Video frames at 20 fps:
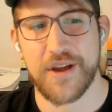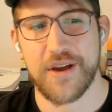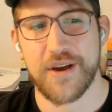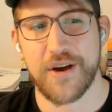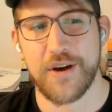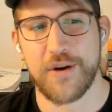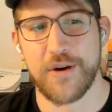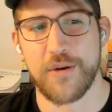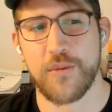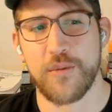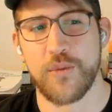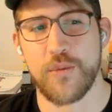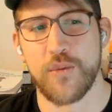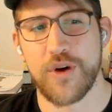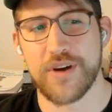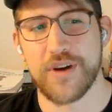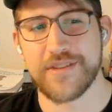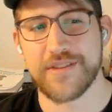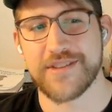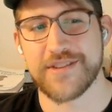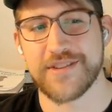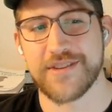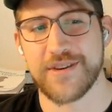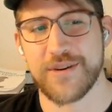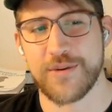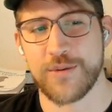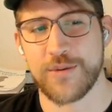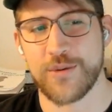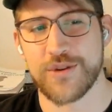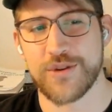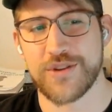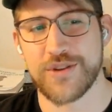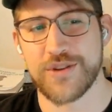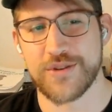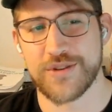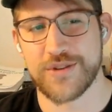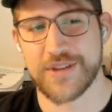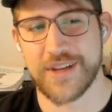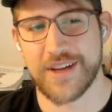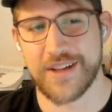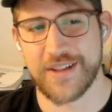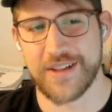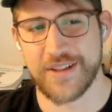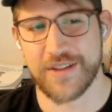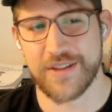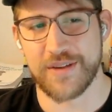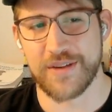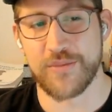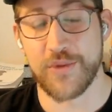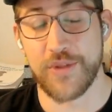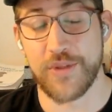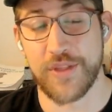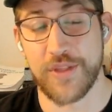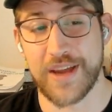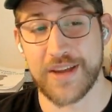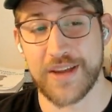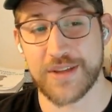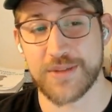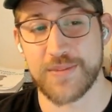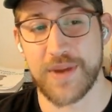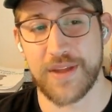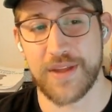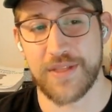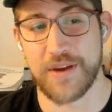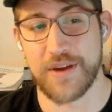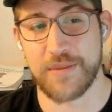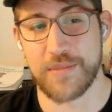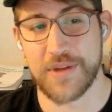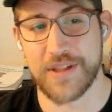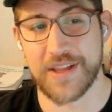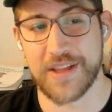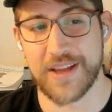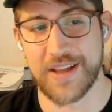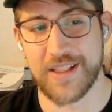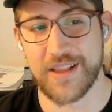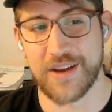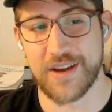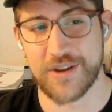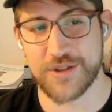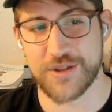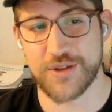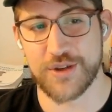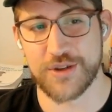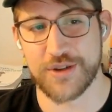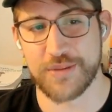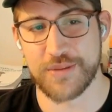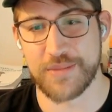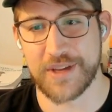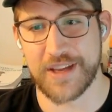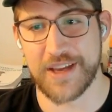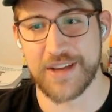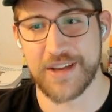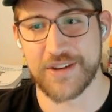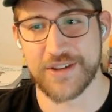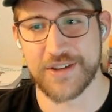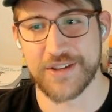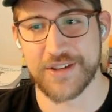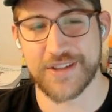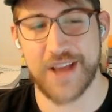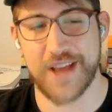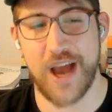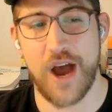what would you tell them when they expect they're building a large search applications?